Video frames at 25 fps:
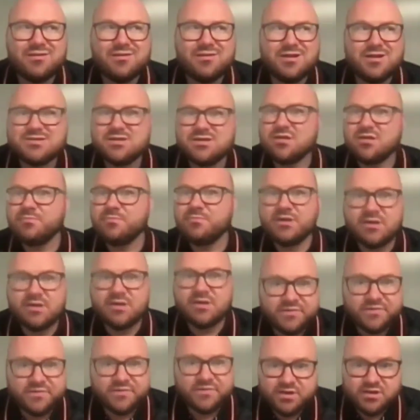Is there a big
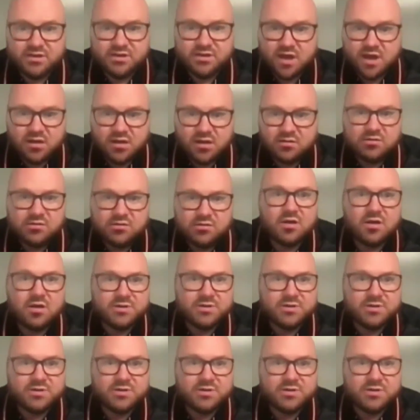difference in $1? No,